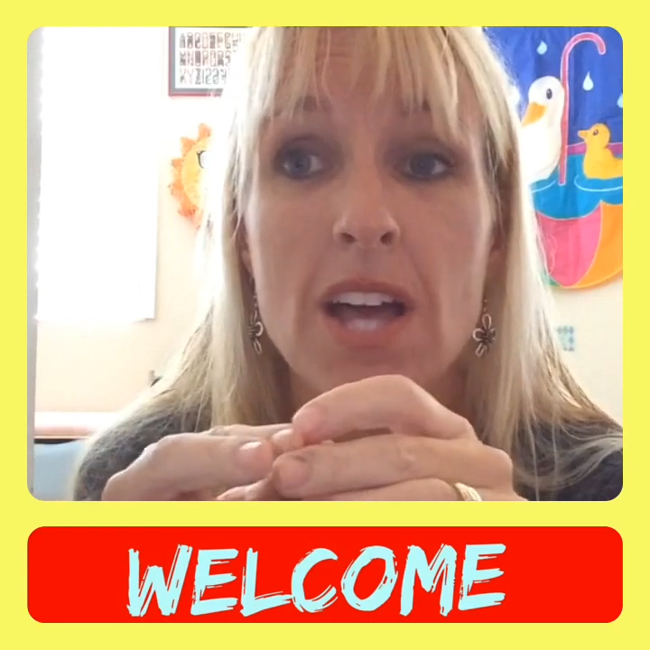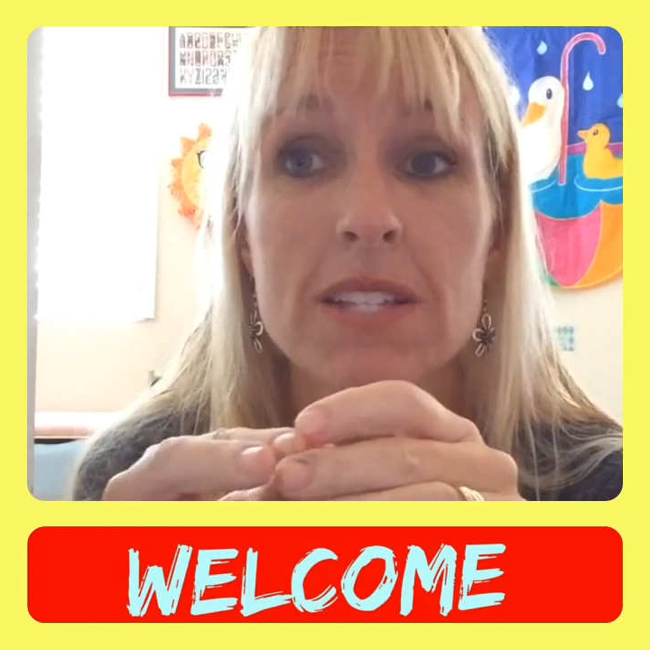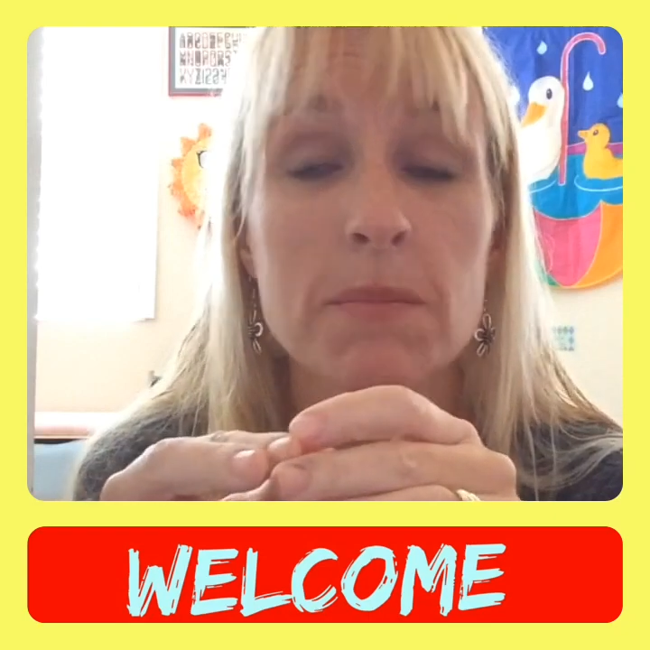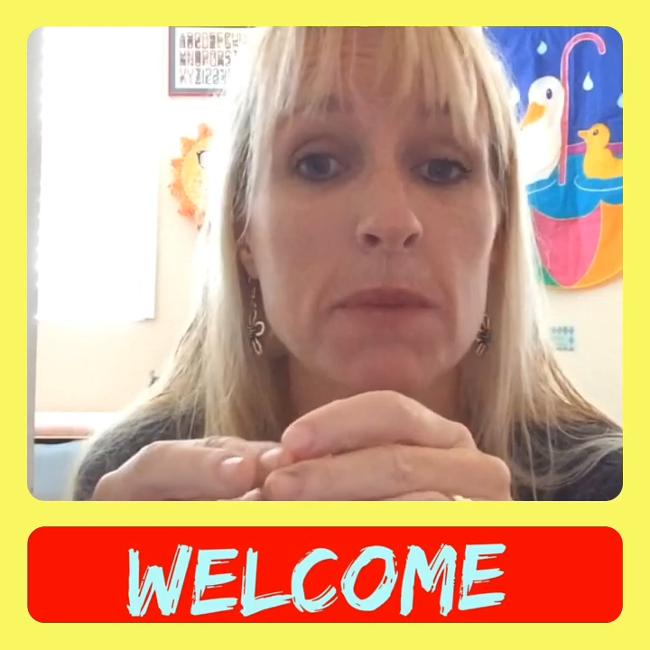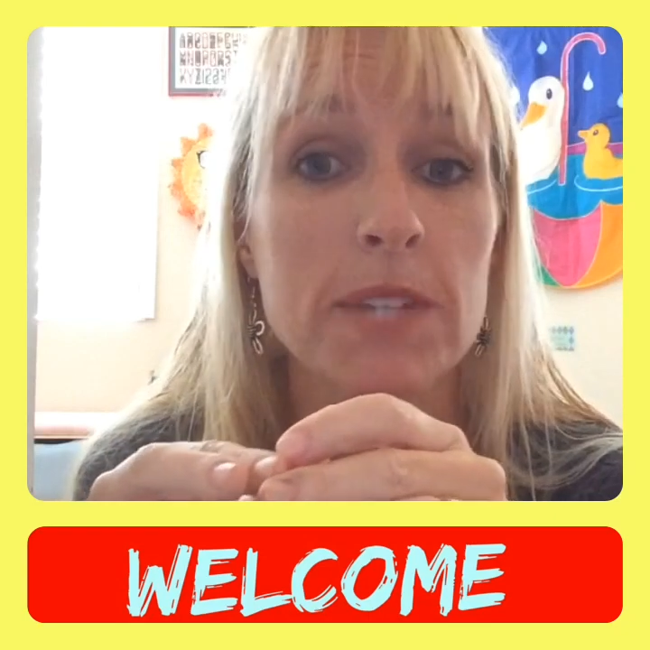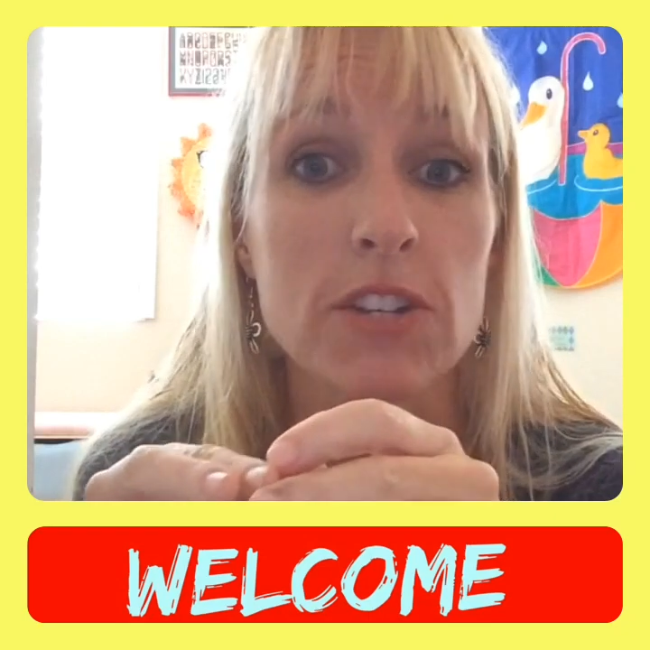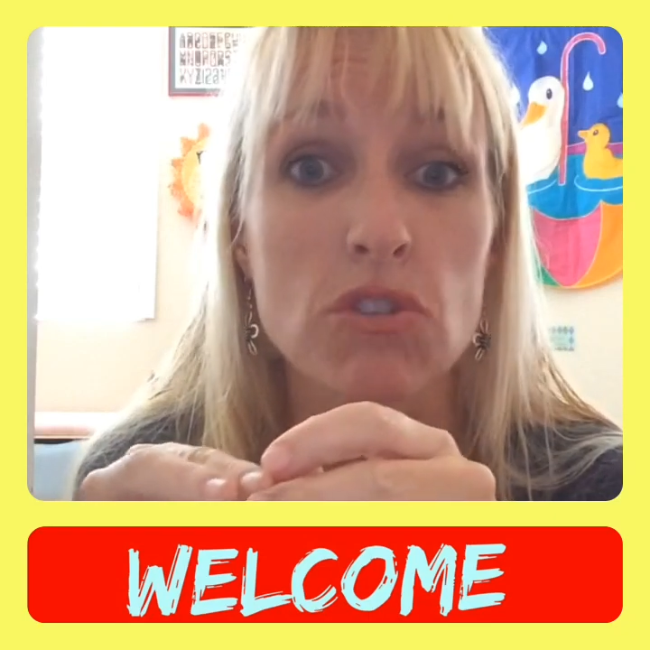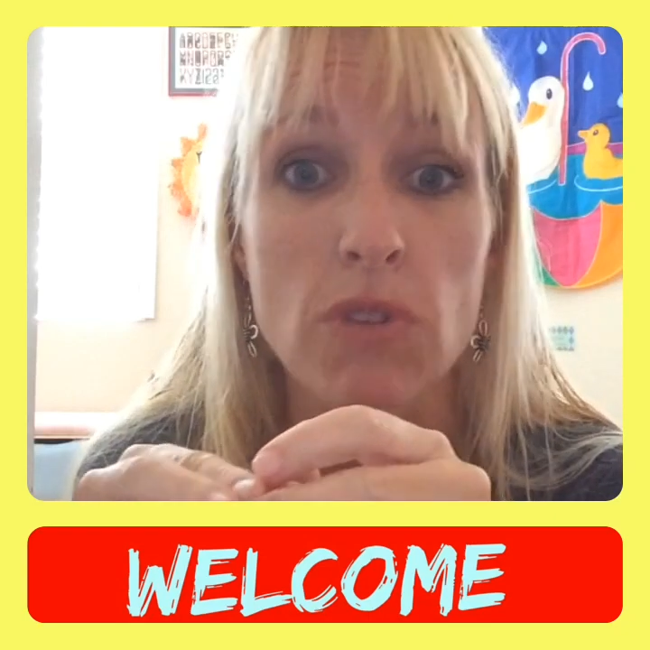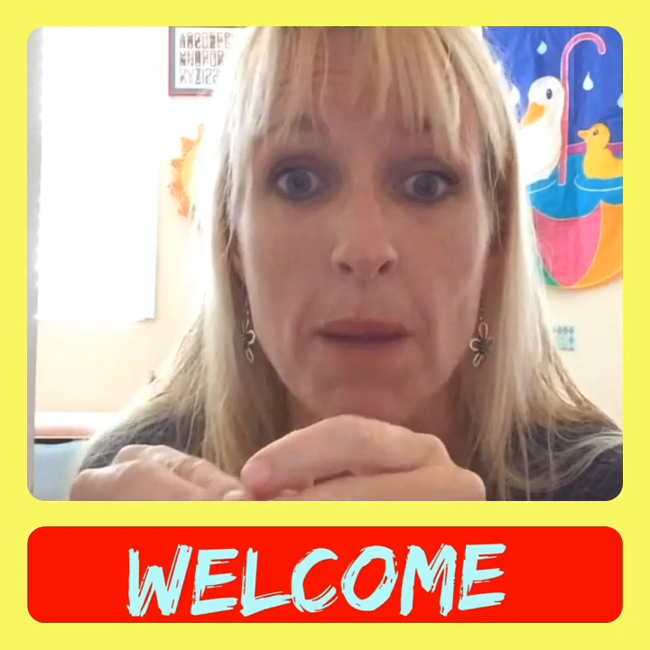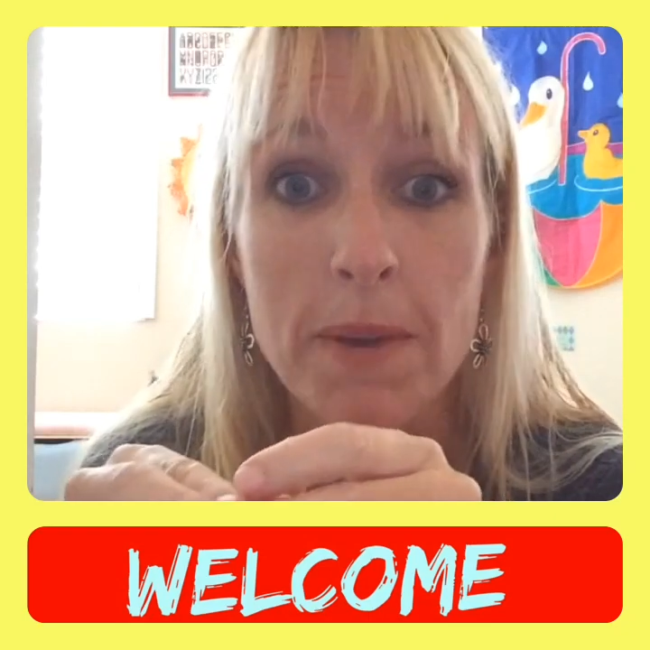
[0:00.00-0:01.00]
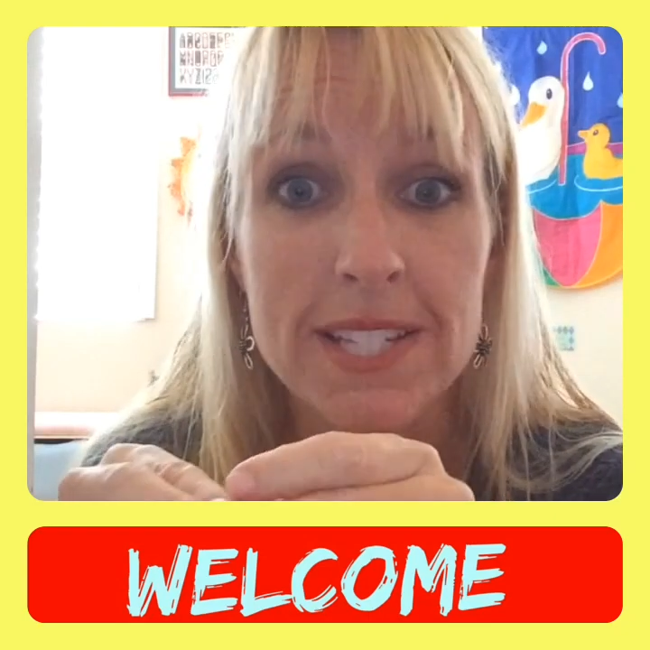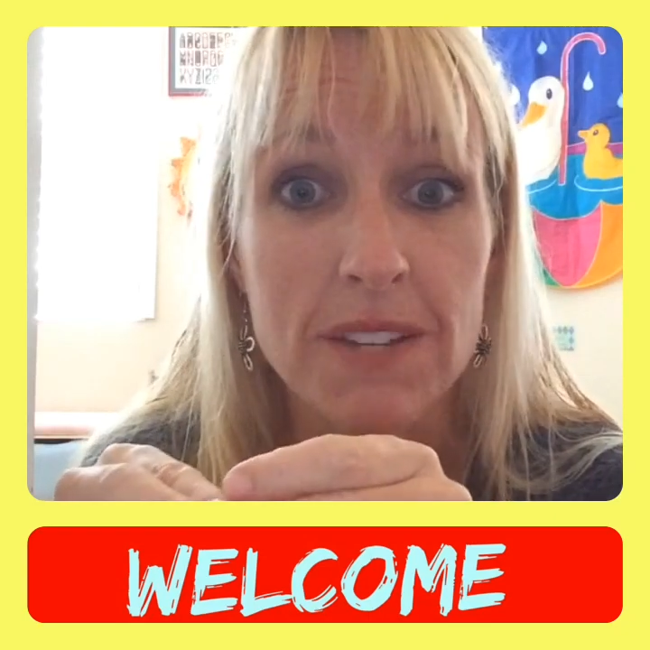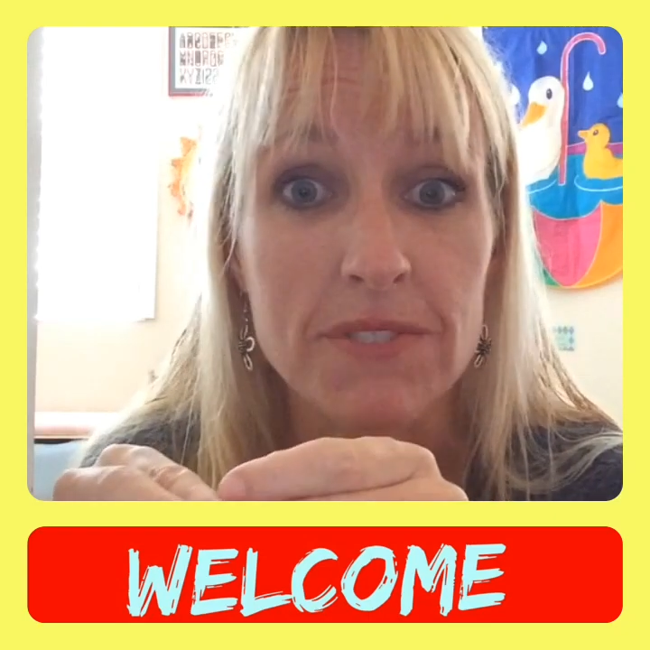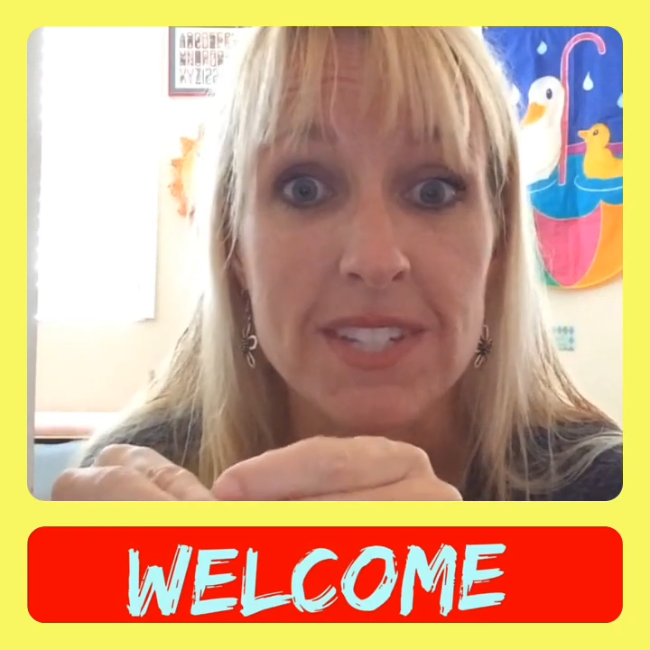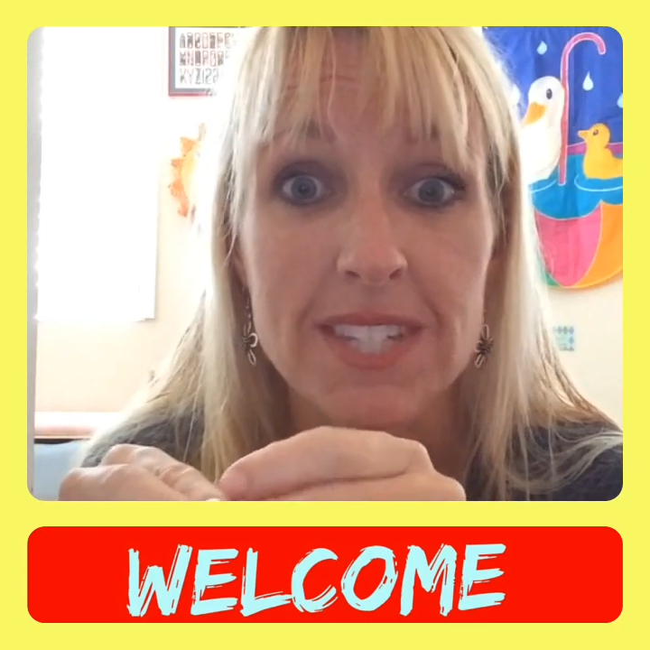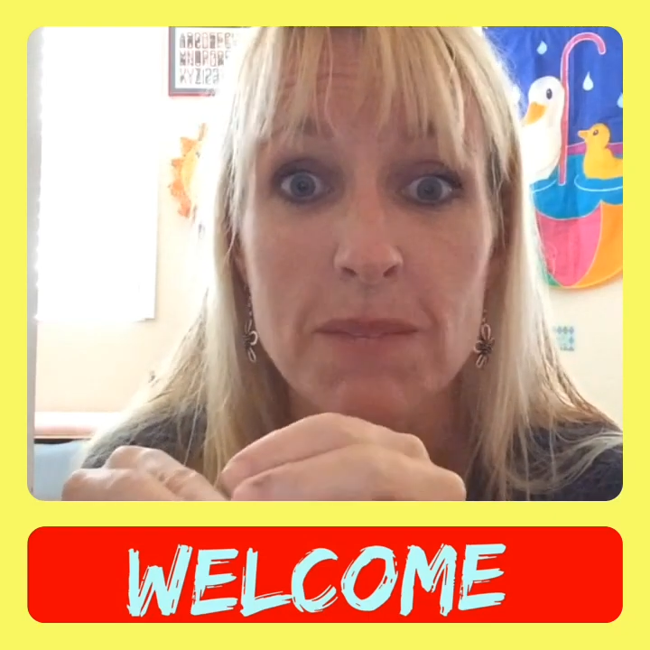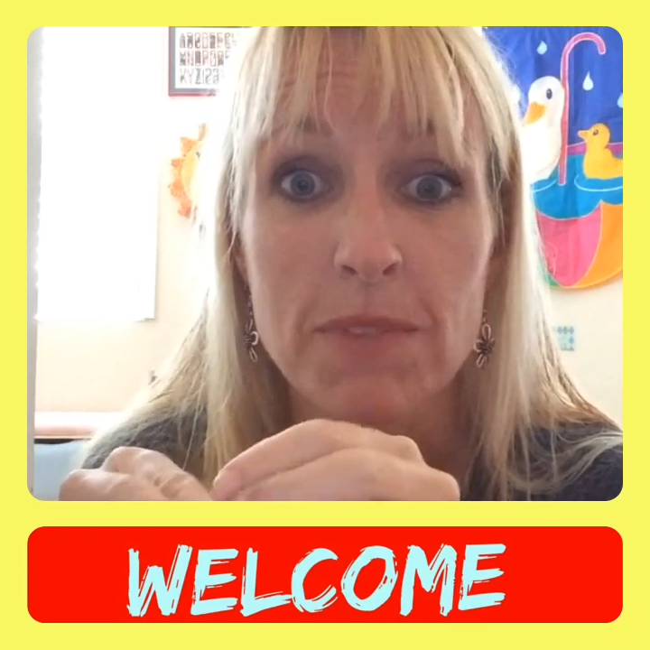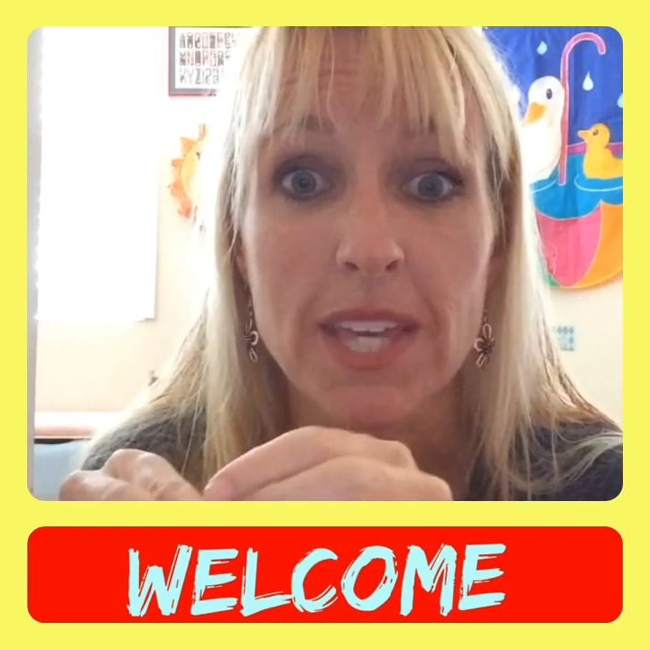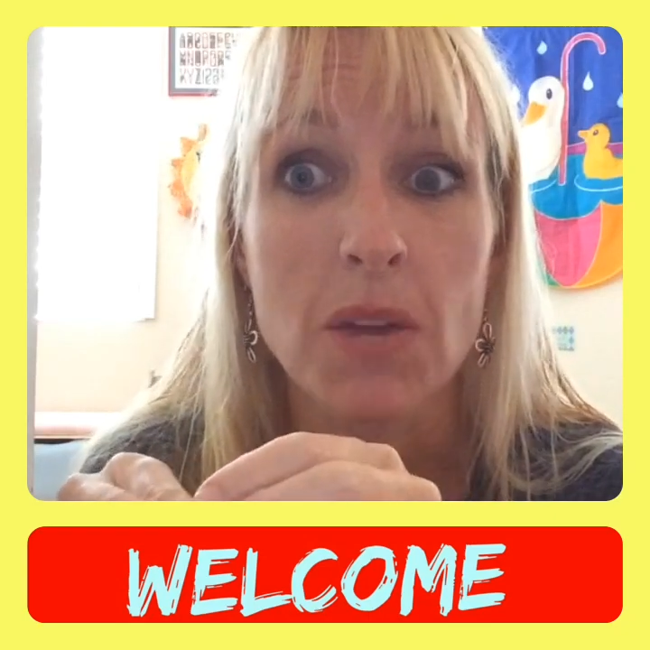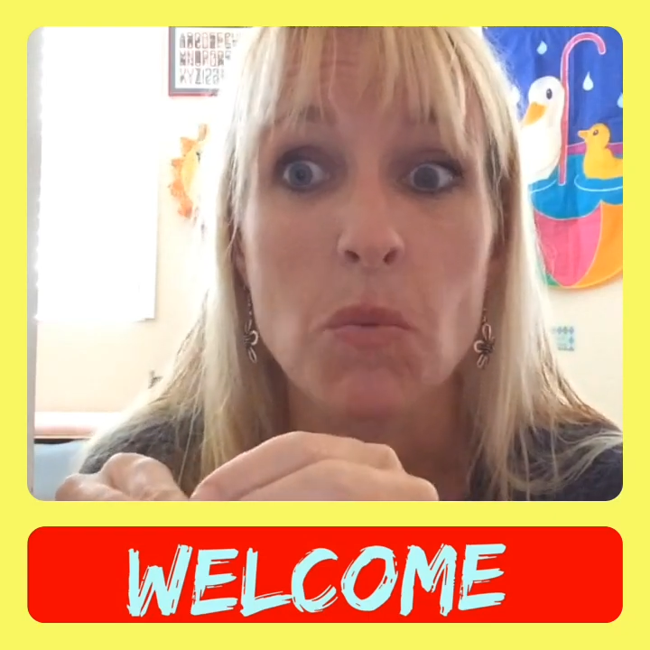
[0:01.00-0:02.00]
Sometimes I'd cry myself to sleep
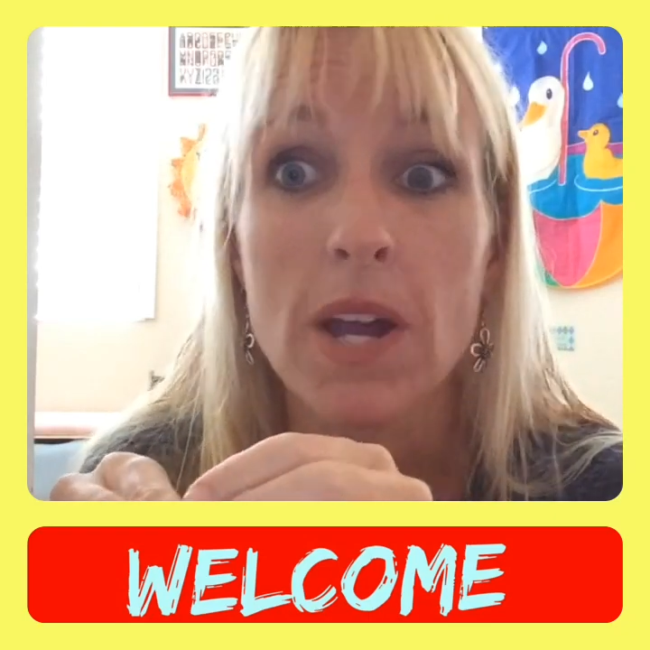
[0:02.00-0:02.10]
thinking,